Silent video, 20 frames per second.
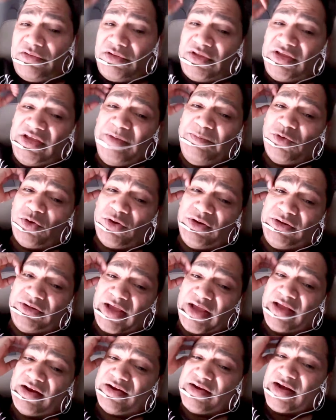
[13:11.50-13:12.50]
keep your
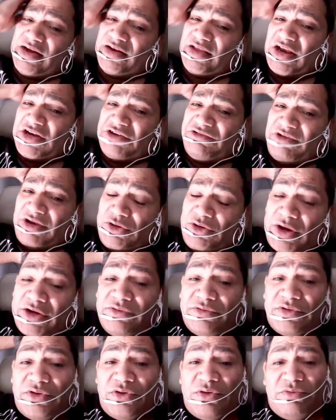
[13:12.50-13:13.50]
entire net cash value,
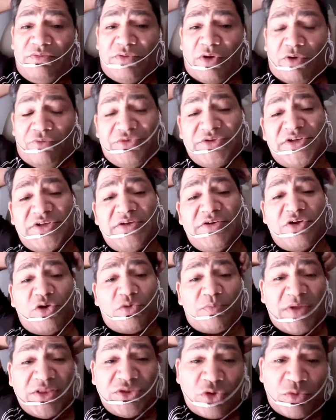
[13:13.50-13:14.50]
and you know, obviously your
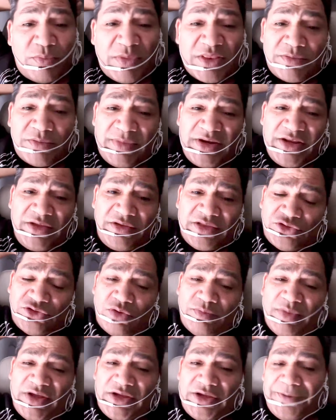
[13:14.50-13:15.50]
month on month money that
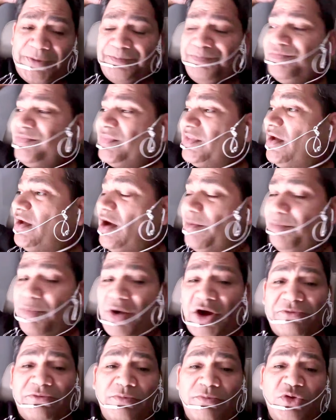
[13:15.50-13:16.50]
you're making,
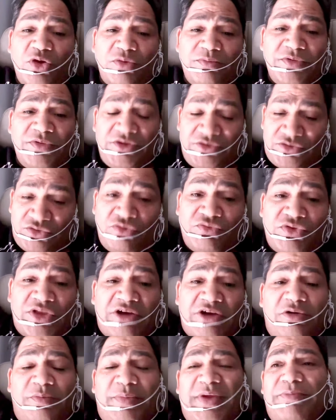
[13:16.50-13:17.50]
apart from your, so
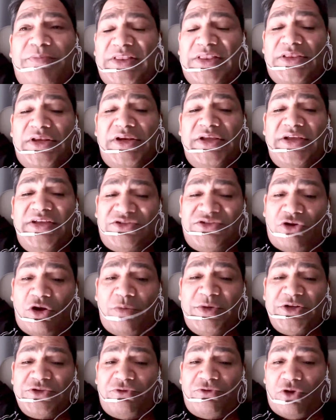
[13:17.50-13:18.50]
there will be monthly
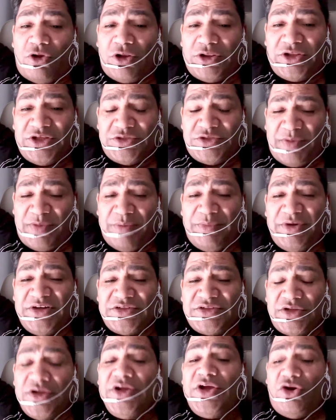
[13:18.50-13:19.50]
installments for all these
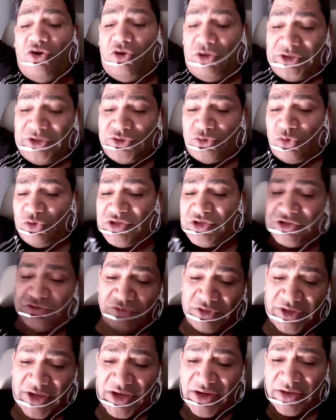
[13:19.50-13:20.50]
payments, all these loans that you
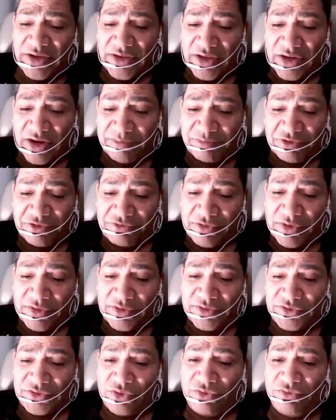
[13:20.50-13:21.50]
will take, and then after
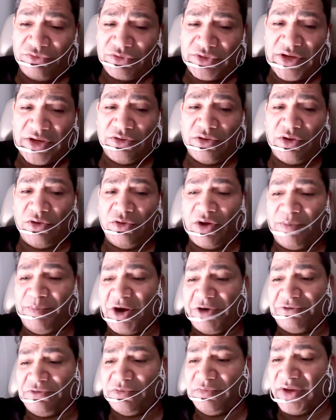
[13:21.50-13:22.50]

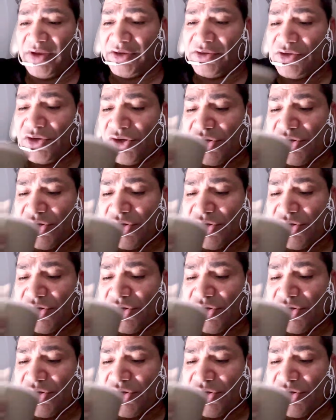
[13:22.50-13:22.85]
apart from that.